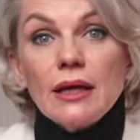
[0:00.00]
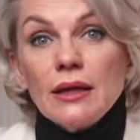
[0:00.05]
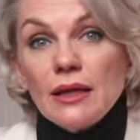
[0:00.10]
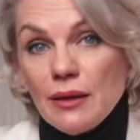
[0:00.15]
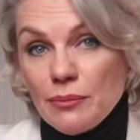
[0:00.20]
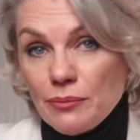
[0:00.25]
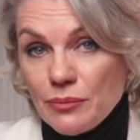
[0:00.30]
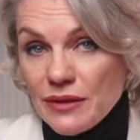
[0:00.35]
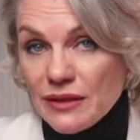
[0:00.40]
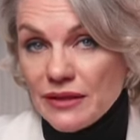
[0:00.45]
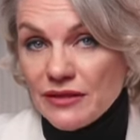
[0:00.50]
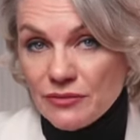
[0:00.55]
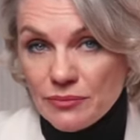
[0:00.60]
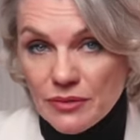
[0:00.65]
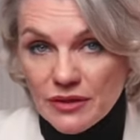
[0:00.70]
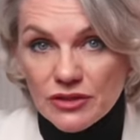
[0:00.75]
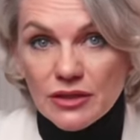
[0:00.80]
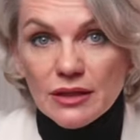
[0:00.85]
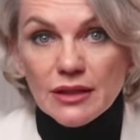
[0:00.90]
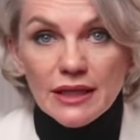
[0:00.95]
company
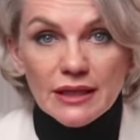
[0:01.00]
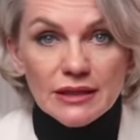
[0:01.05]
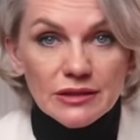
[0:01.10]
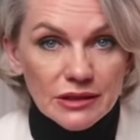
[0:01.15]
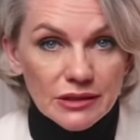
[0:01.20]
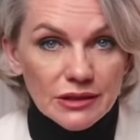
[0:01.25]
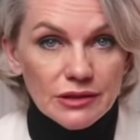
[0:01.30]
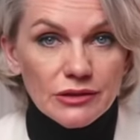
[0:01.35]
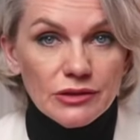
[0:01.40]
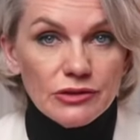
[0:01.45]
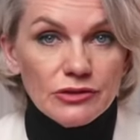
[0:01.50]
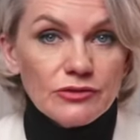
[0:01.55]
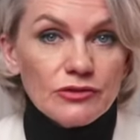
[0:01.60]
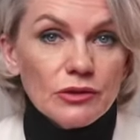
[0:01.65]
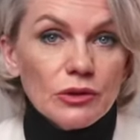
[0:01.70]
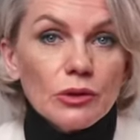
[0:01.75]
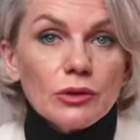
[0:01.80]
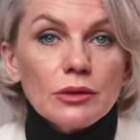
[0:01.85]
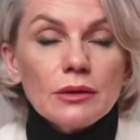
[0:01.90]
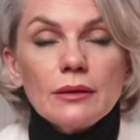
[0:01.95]
specializing in this
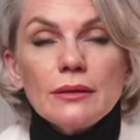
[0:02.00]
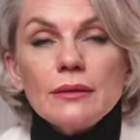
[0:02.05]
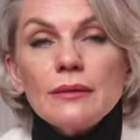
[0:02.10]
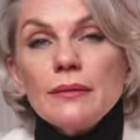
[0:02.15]
field.